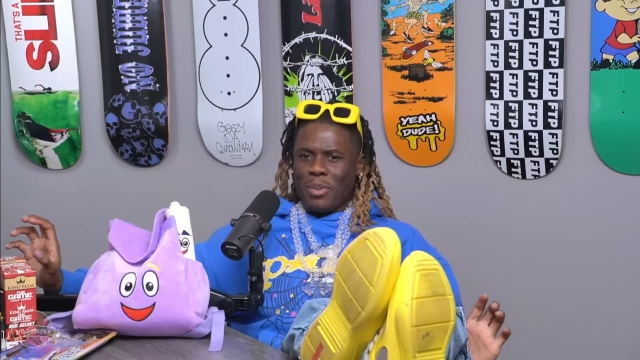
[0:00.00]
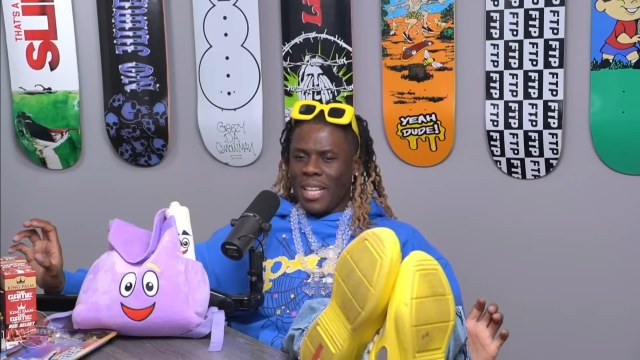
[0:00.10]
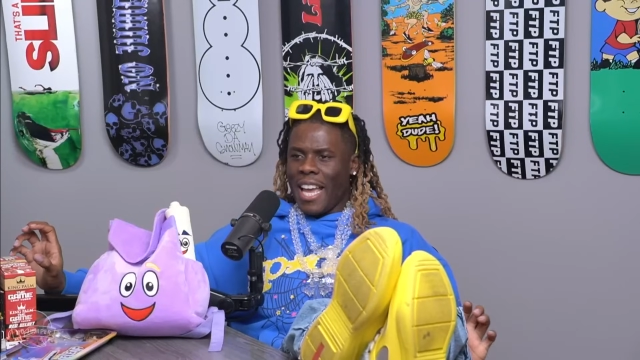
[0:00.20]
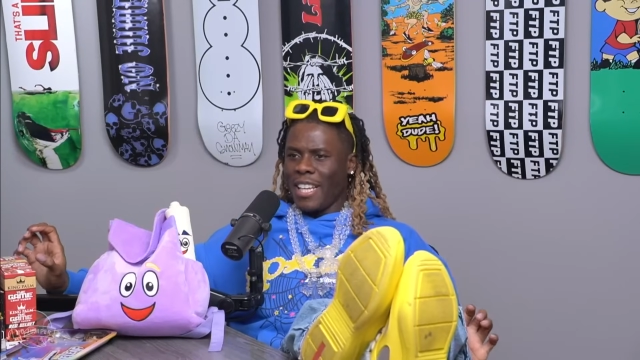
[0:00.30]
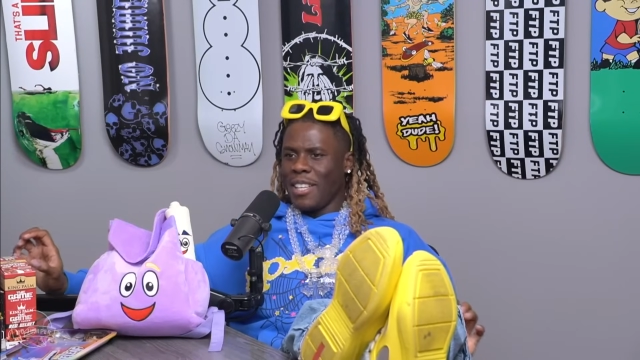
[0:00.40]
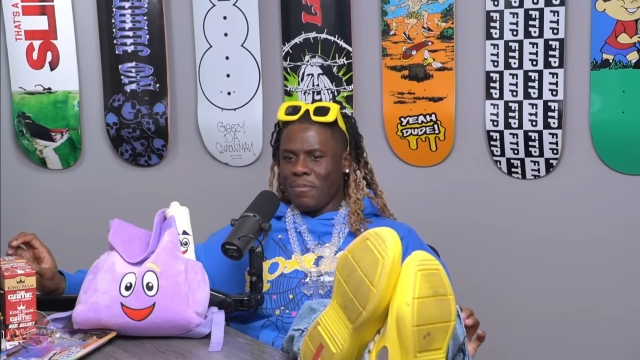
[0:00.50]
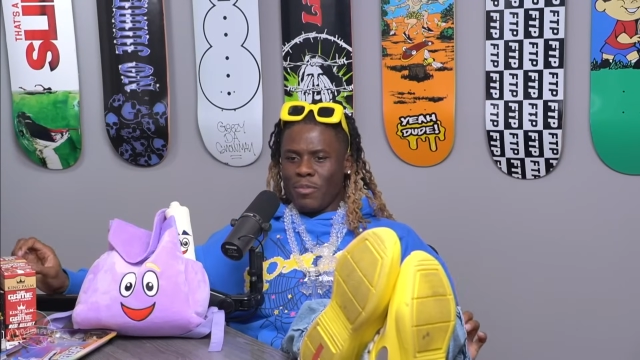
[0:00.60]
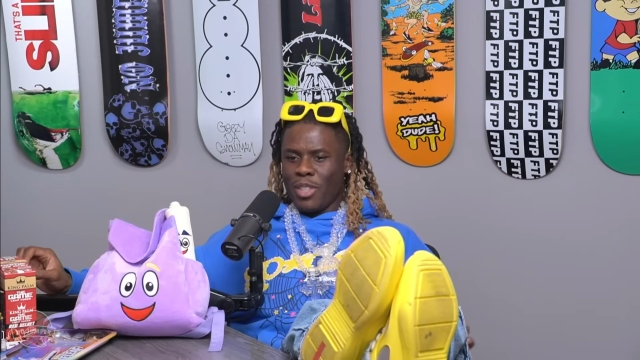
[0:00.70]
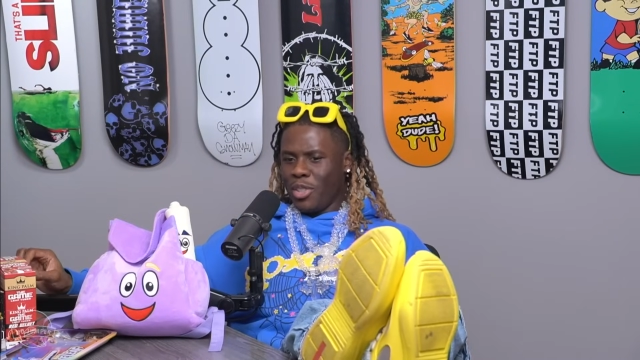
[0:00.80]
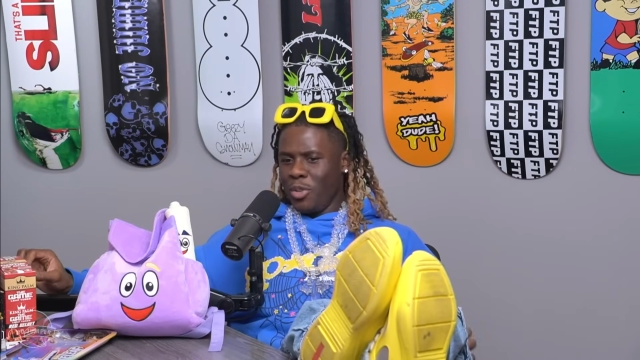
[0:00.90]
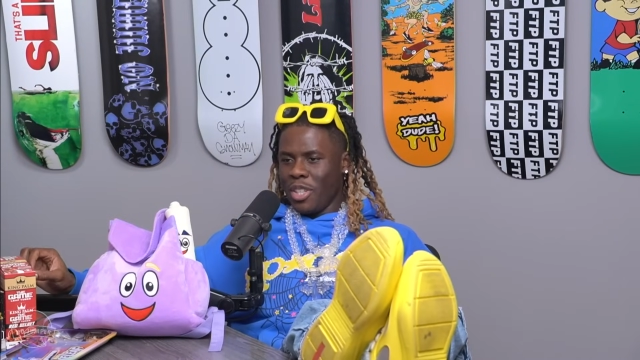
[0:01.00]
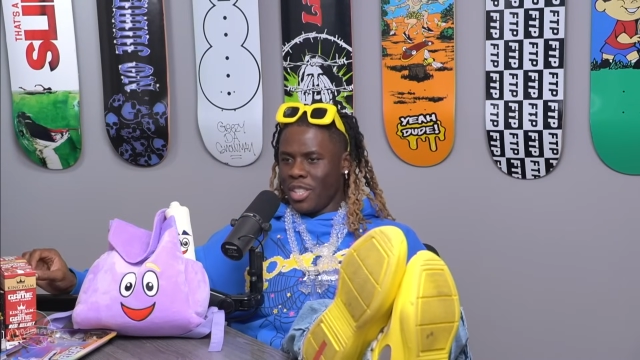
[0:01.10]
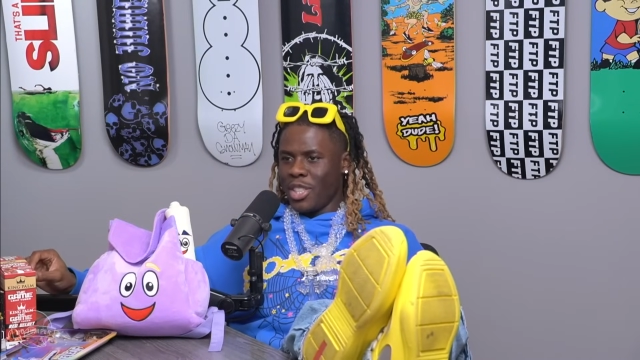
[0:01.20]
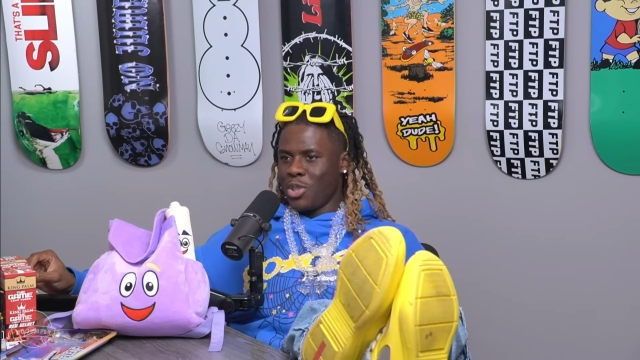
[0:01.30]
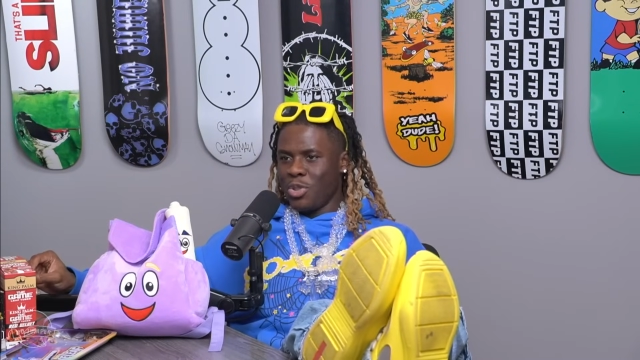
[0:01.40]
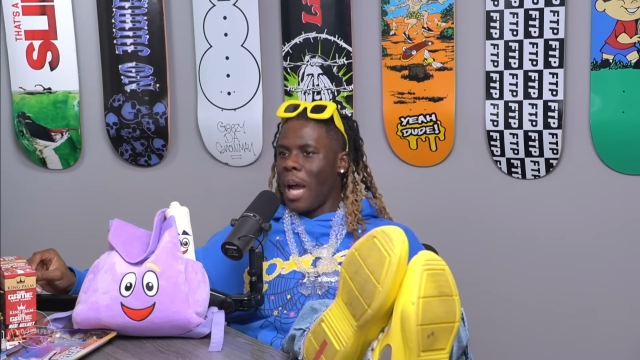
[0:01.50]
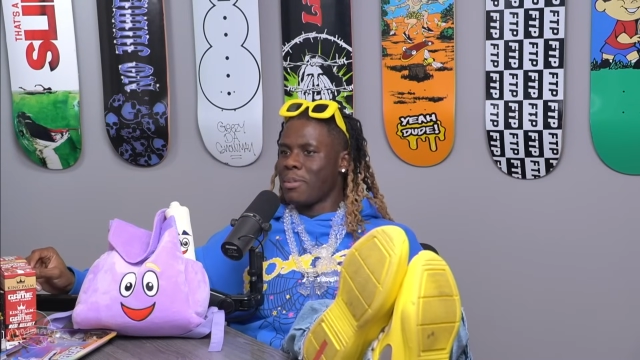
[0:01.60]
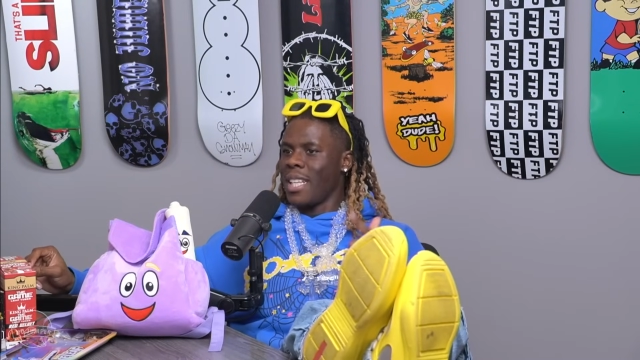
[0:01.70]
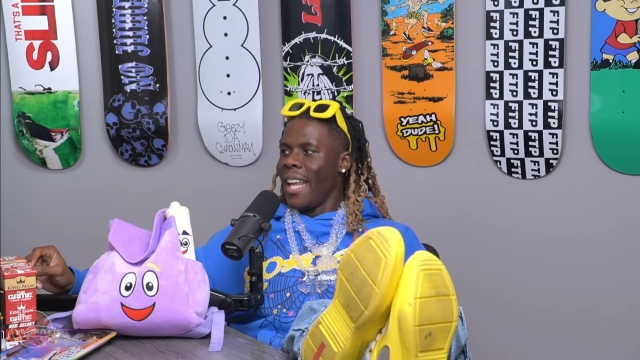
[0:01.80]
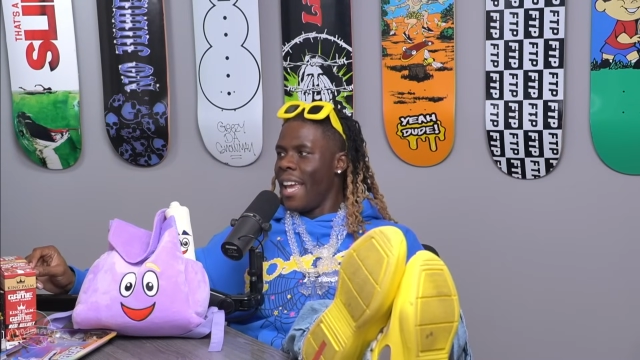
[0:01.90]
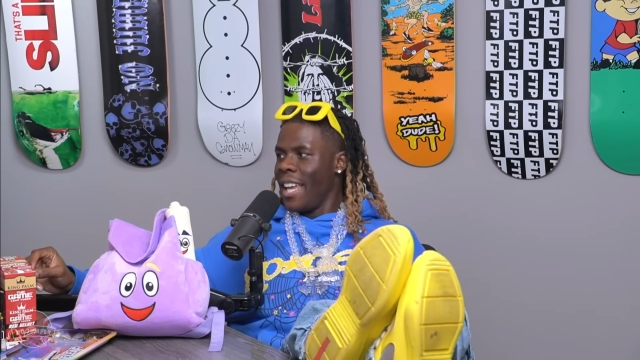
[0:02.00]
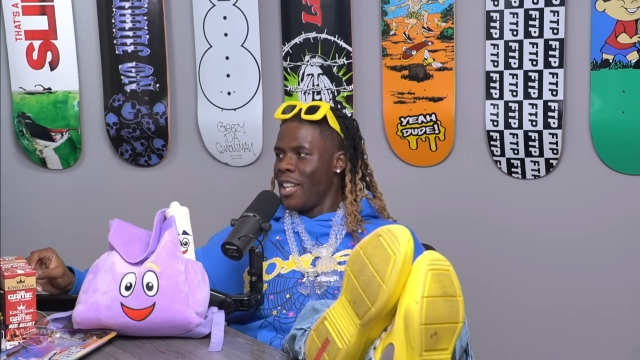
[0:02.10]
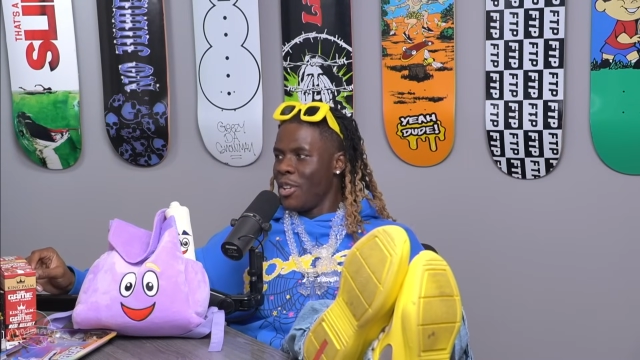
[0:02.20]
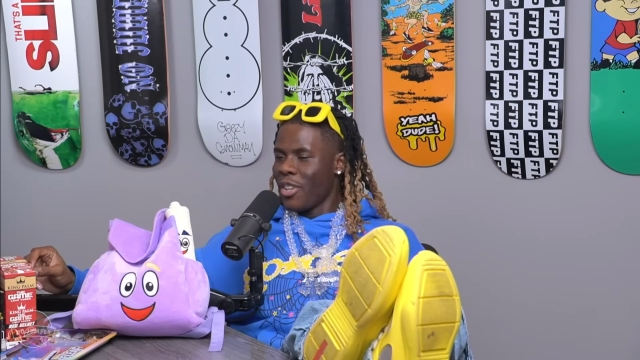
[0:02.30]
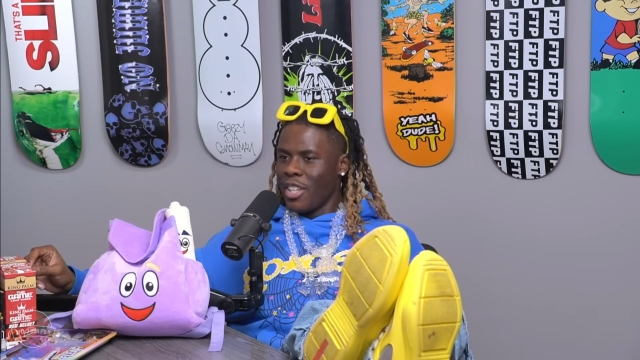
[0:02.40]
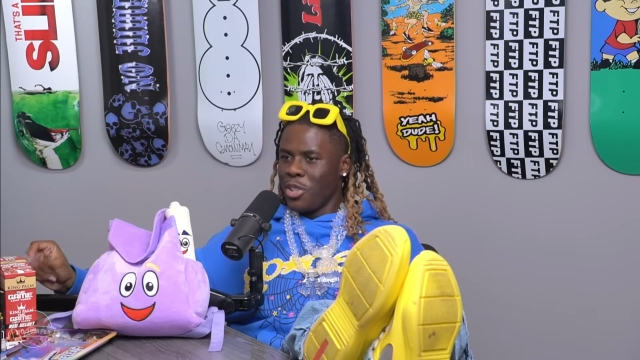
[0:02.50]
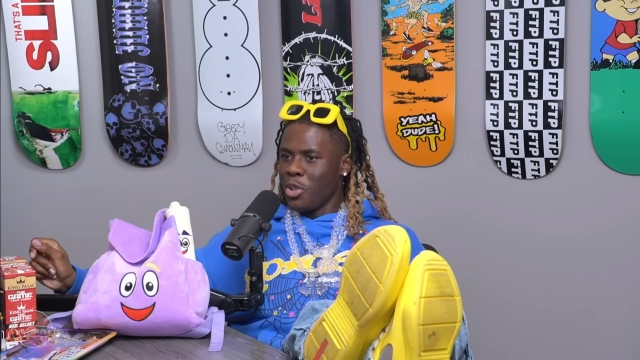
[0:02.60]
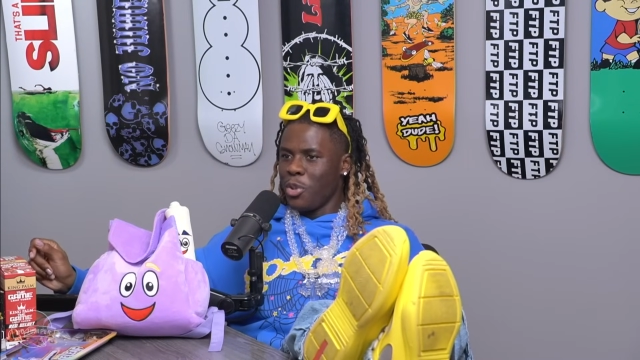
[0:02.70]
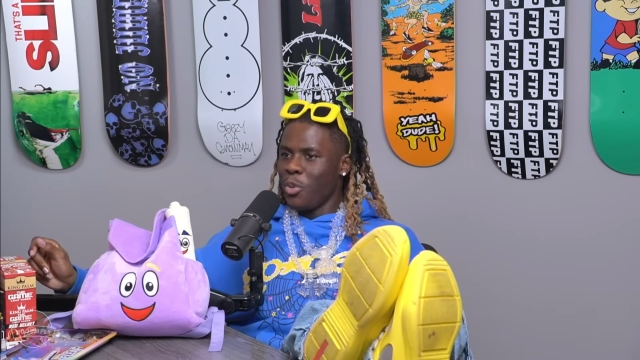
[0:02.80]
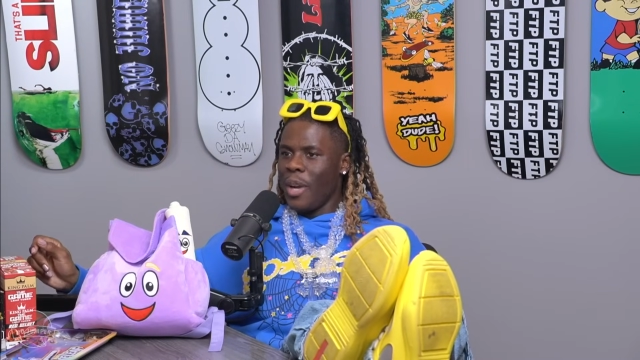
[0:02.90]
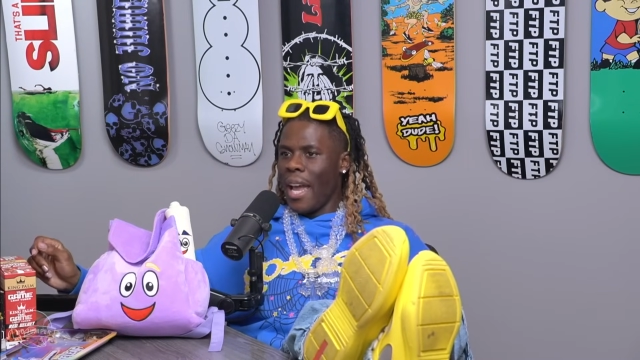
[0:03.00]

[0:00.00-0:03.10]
like, you could just drop today and you're going to do